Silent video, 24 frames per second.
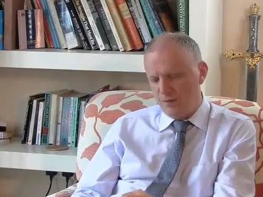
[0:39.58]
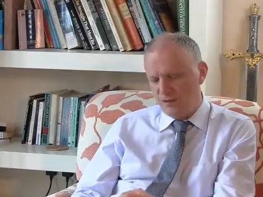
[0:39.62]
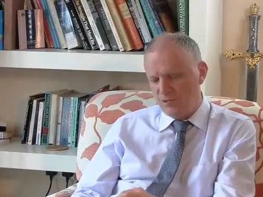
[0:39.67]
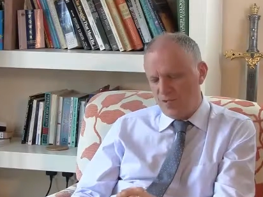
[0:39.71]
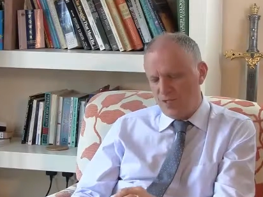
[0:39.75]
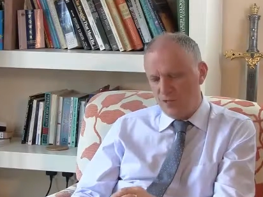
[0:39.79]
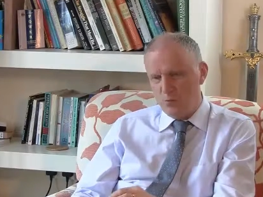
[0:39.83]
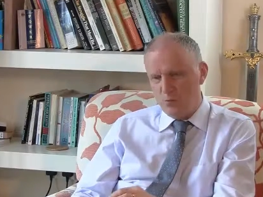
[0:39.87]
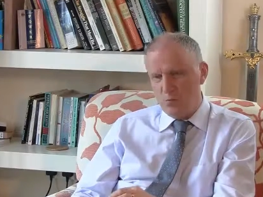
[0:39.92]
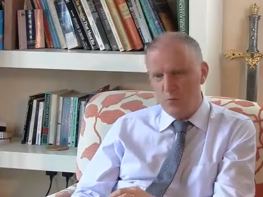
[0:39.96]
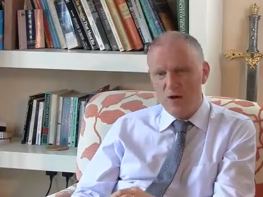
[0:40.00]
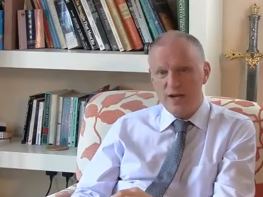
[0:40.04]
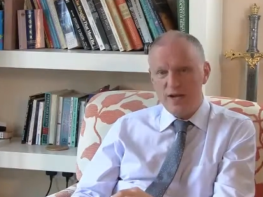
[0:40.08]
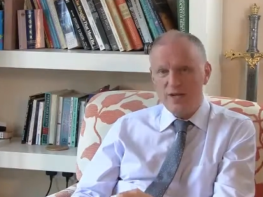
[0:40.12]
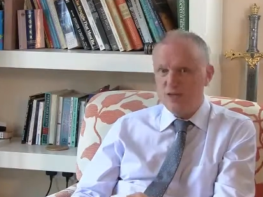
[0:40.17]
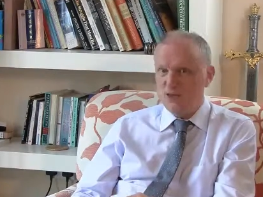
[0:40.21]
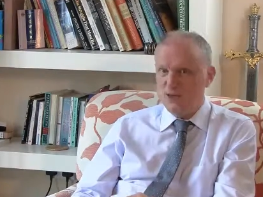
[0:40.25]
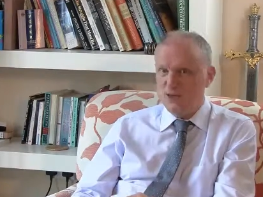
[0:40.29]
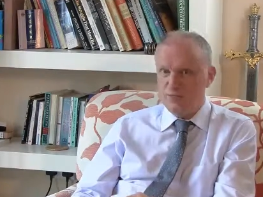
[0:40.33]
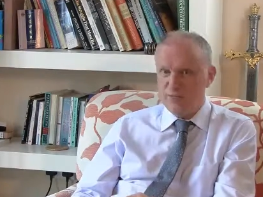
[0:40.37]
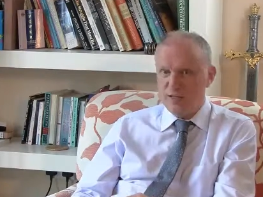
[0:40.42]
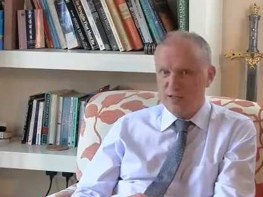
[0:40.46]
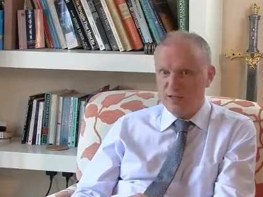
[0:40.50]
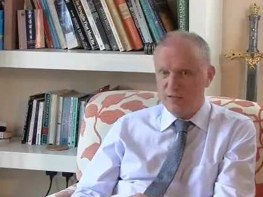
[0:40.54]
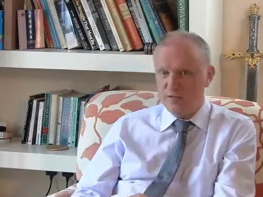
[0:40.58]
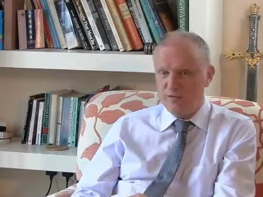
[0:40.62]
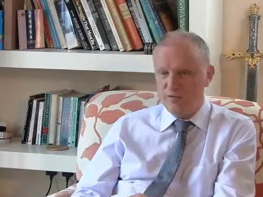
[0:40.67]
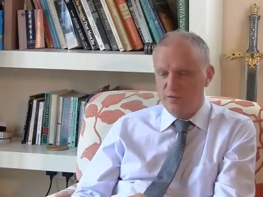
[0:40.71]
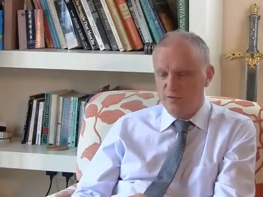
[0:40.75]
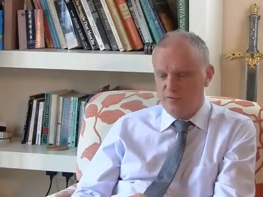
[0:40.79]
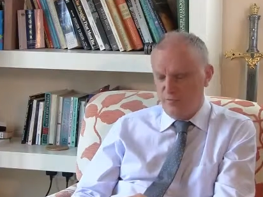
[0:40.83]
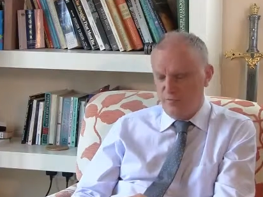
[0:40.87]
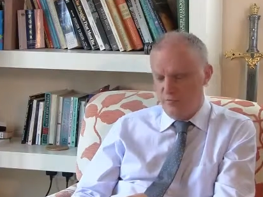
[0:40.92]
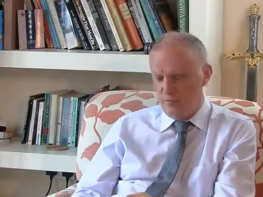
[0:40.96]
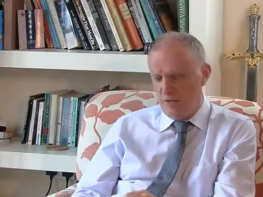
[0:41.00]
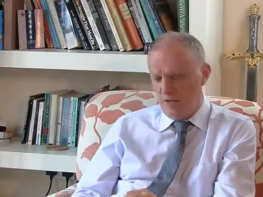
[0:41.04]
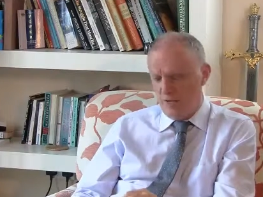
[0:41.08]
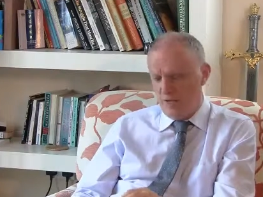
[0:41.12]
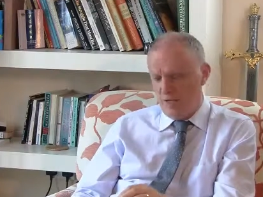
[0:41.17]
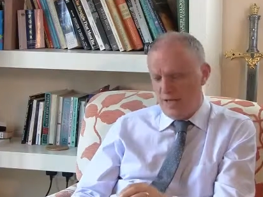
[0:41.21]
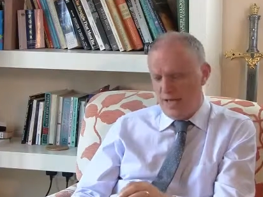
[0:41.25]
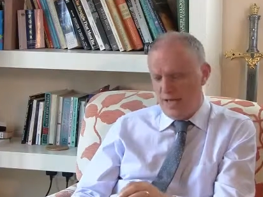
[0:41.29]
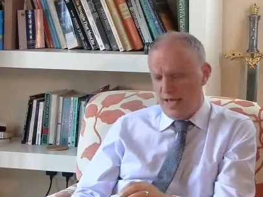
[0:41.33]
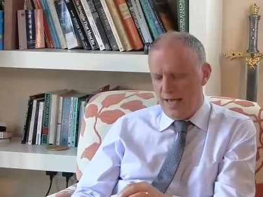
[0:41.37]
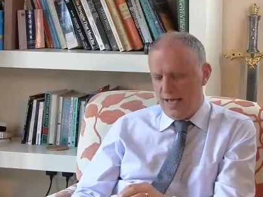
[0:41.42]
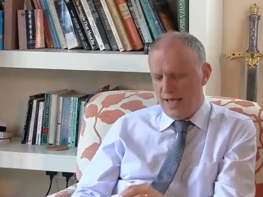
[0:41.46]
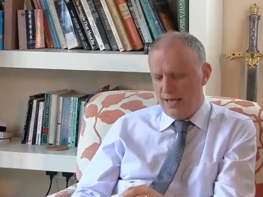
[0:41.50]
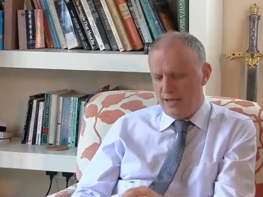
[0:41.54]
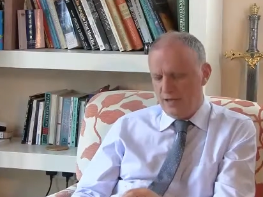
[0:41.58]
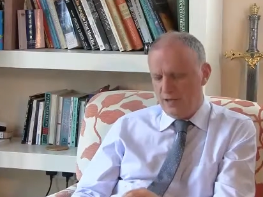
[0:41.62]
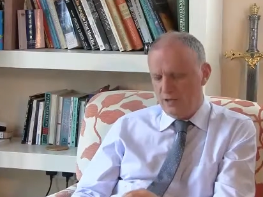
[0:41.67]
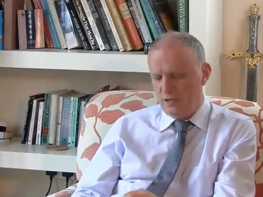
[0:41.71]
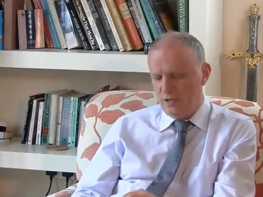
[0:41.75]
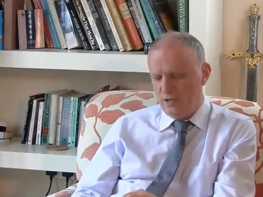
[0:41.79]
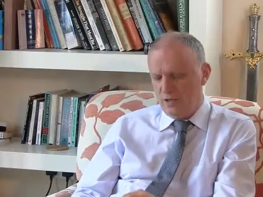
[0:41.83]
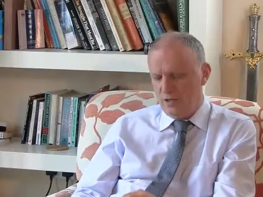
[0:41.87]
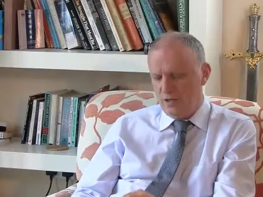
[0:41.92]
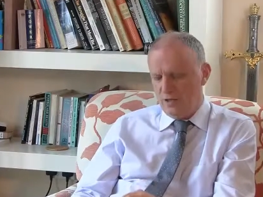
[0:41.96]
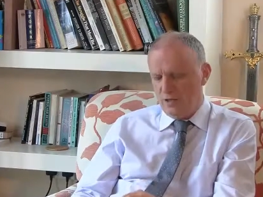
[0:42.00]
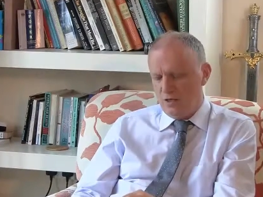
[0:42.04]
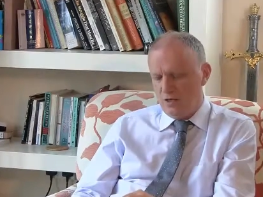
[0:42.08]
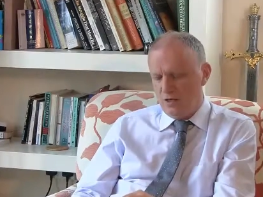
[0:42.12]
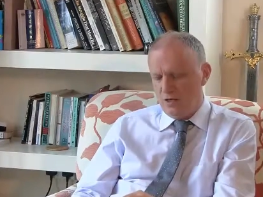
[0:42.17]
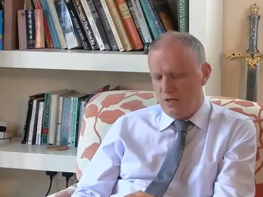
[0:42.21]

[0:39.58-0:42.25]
People take way too many of them, and